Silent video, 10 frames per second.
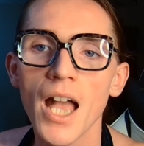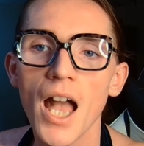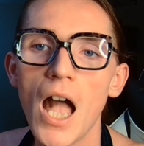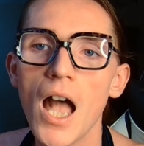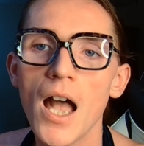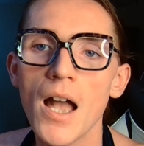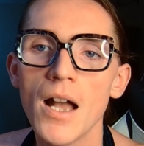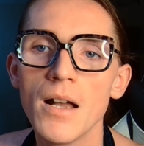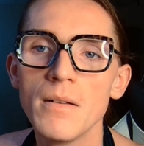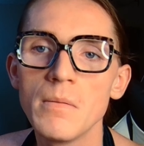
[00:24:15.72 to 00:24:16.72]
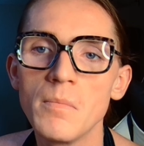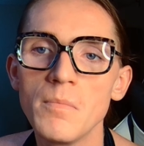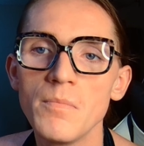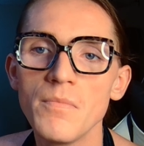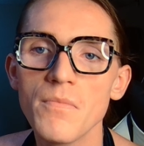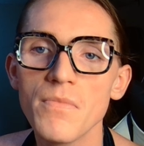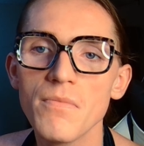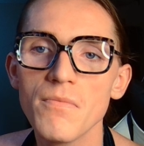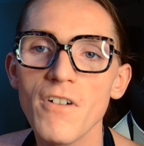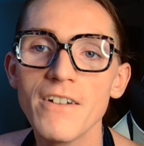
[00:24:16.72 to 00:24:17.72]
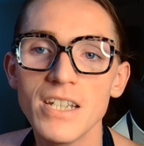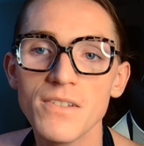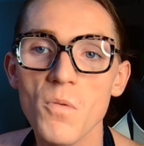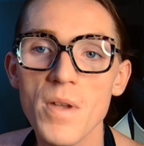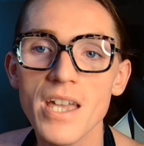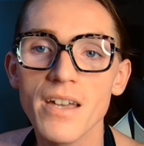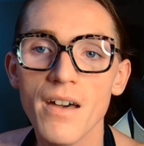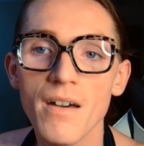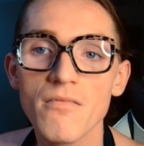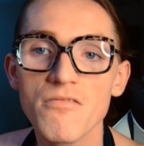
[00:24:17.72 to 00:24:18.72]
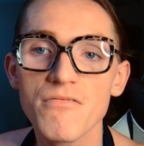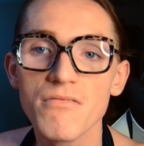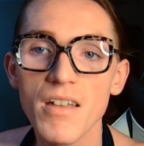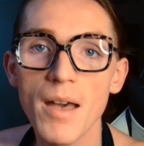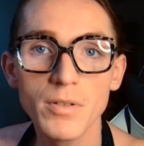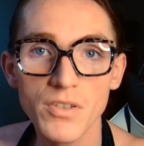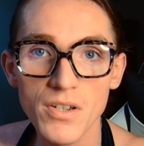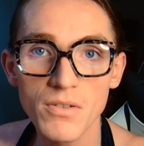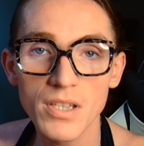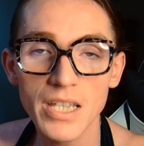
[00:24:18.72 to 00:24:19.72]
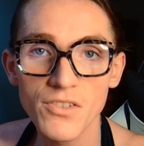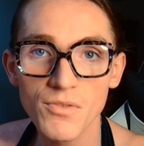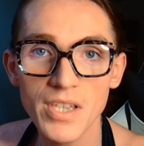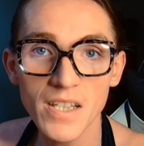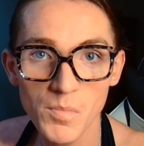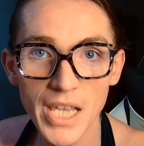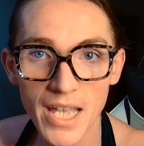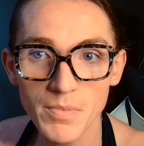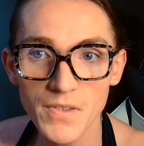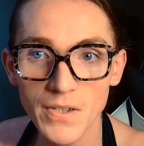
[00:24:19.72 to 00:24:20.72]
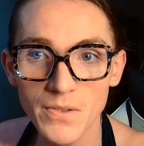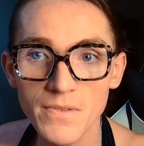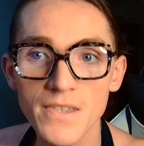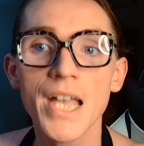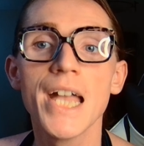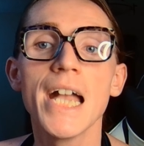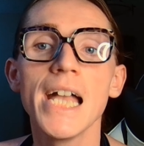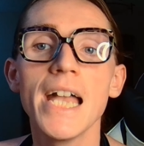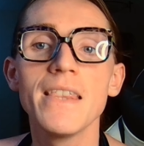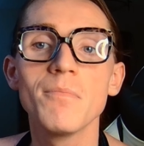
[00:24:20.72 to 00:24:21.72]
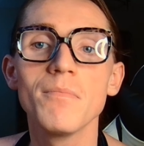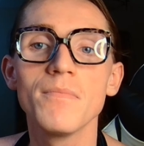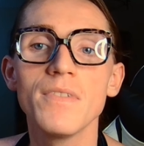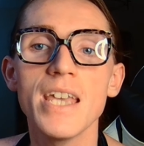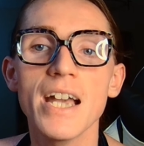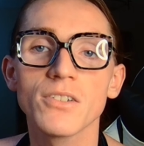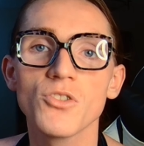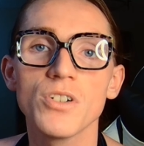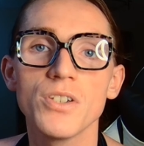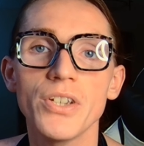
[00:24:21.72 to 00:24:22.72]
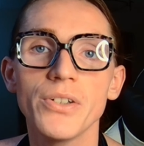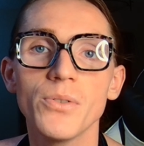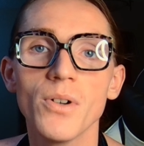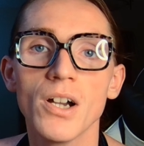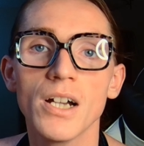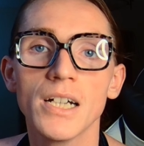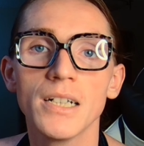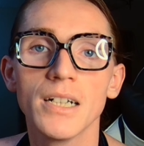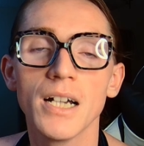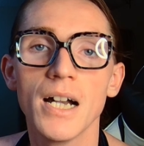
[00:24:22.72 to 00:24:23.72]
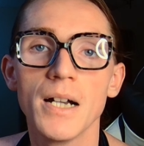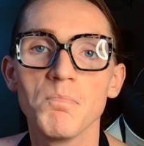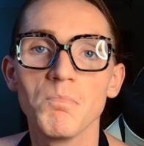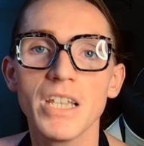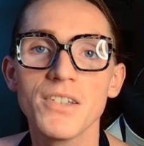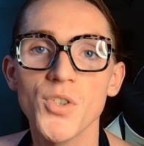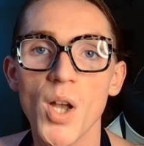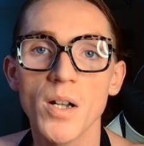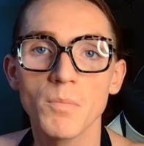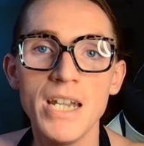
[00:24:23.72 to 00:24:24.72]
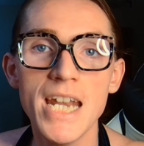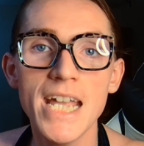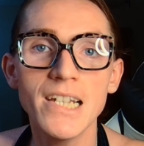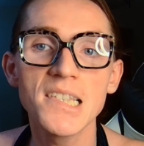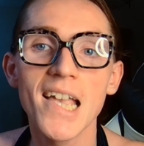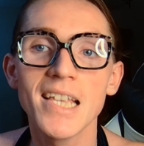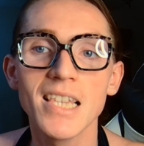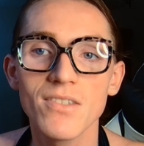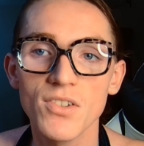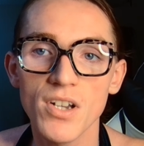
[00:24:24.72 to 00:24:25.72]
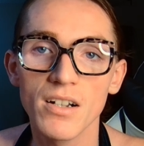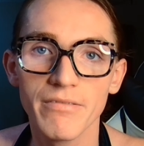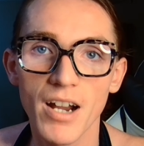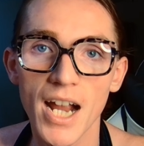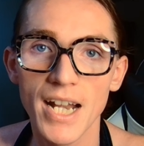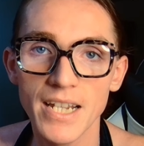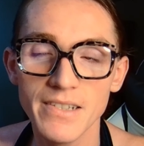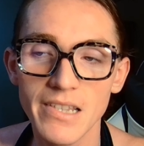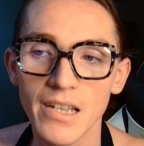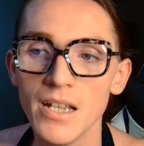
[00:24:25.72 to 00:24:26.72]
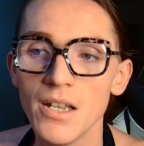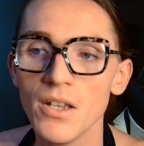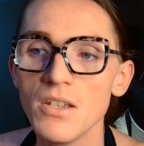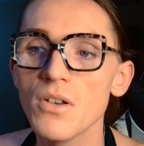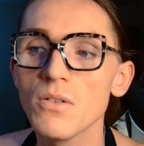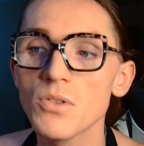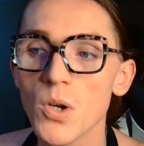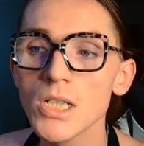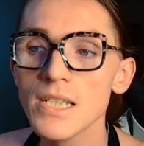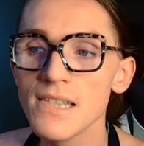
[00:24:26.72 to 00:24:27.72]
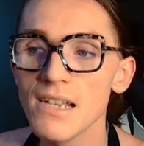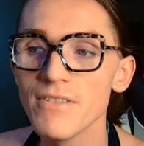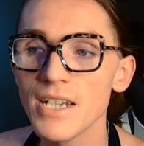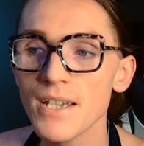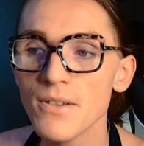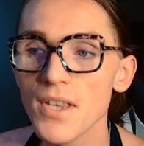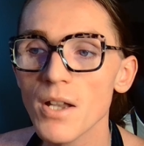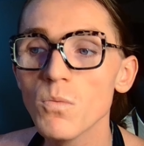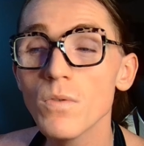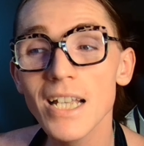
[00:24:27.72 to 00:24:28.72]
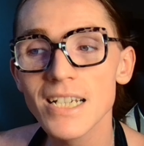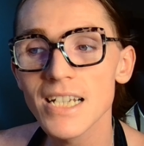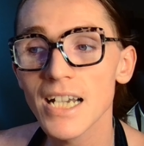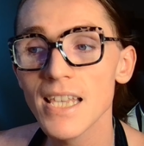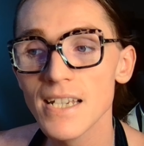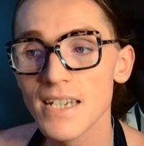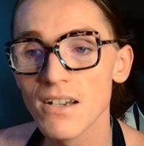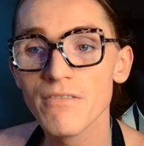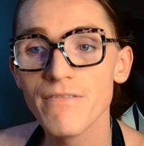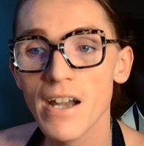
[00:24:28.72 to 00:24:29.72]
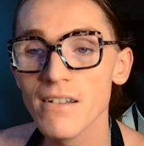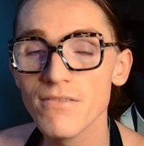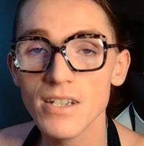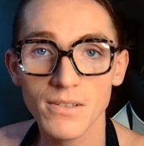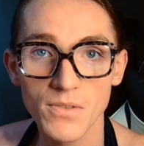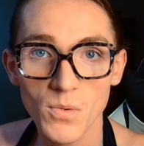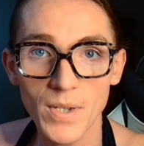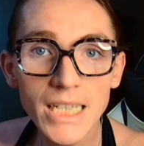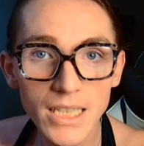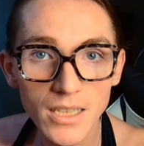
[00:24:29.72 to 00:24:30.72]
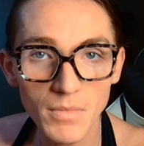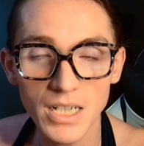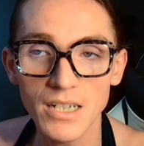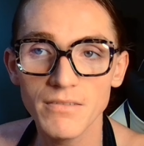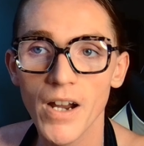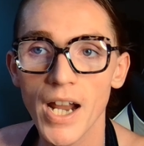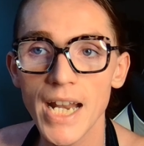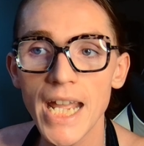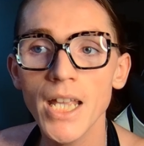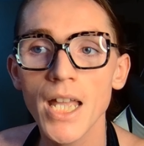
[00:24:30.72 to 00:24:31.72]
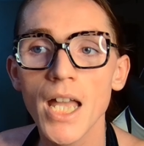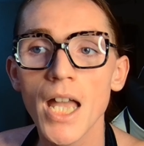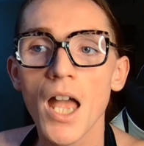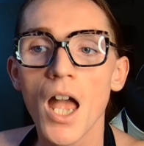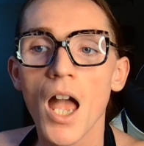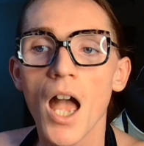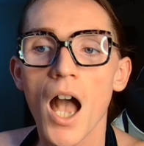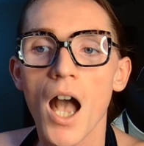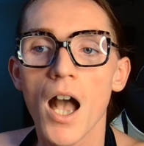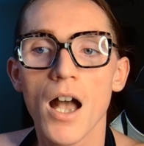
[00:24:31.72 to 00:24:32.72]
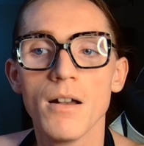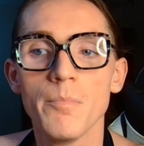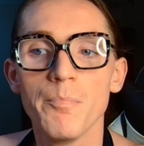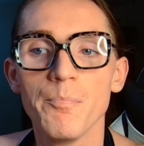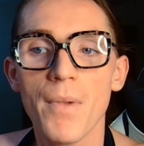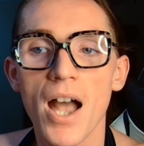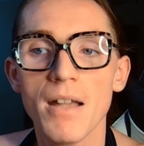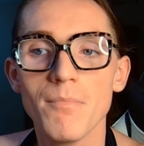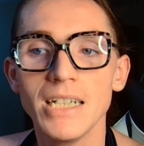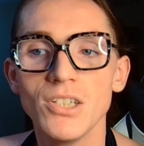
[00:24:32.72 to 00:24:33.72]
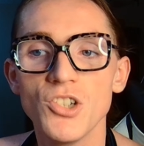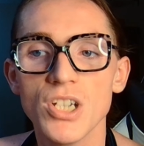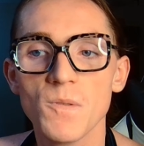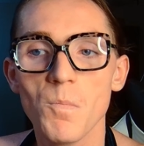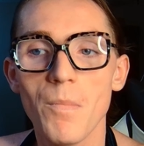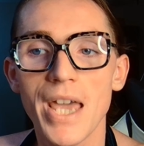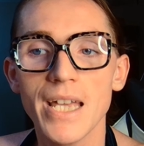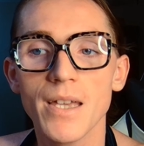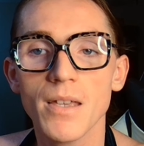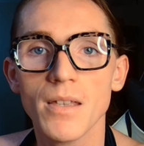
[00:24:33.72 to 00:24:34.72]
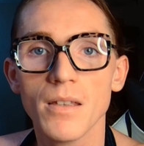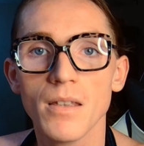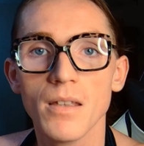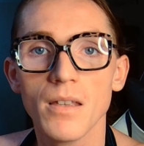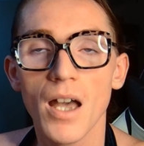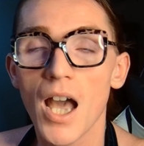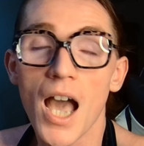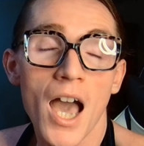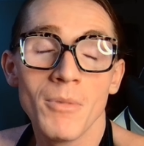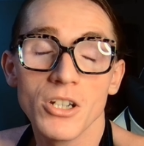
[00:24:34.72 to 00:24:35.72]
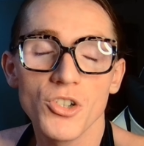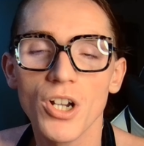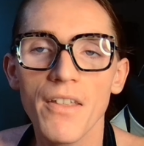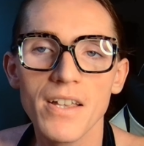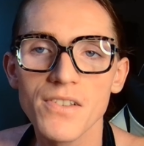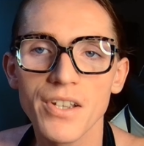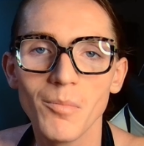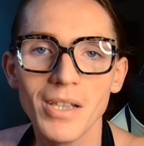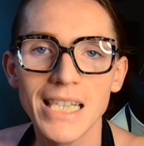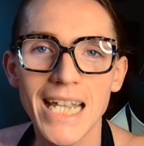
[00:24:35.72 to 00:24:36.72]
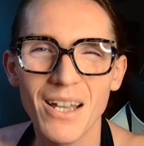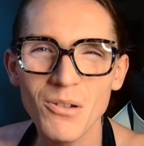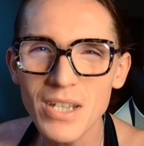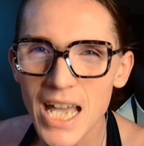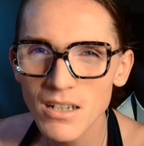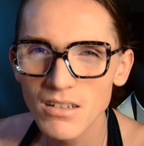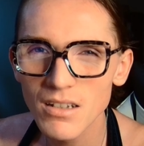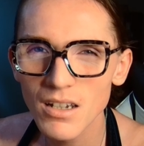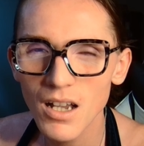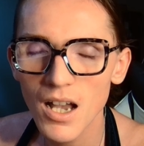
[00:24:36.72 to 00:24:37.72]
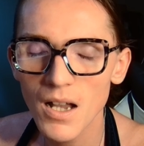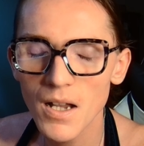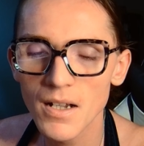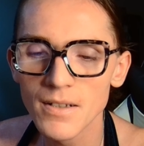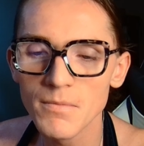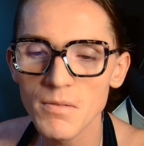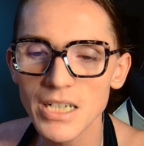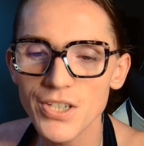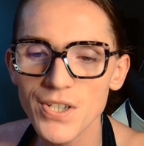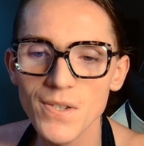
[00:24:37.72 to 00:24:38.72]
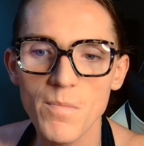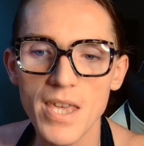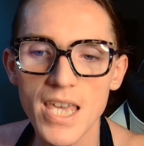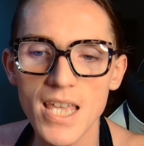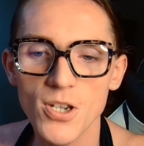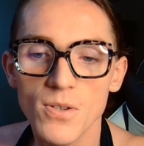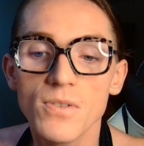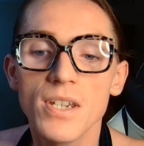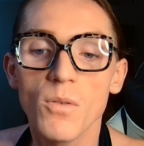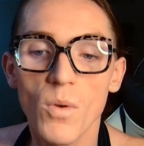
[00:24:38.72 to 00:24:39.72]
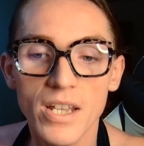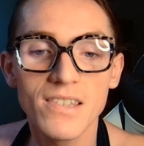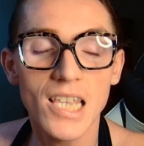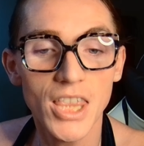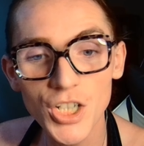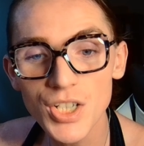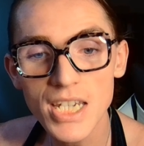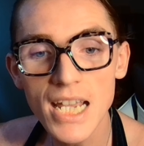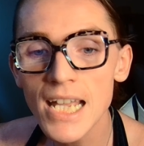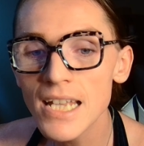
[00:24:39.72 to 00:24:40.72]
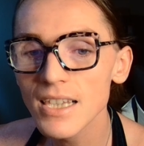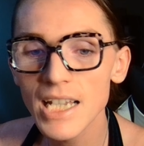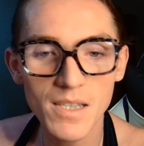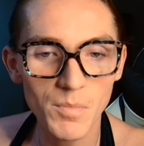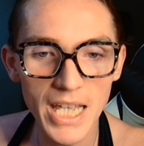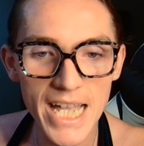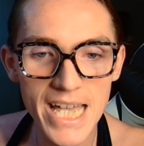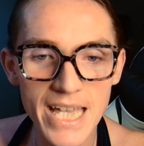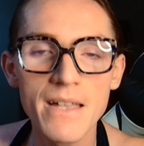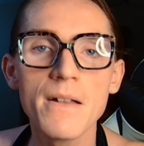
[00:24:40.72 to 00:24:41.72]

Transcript: 5 days a week of episode, let's play episodes, and then the extra 2 are Let's Talk Mondays and Let's Talk Fridays. So a total of 7 videos. I would like to cut that down to 5 videos a week, Monday to Friday. I might just make, I'm not sure how that's going to be laid out yet. It might just be Tuesday, Wednesday, Thursday, Let's Play,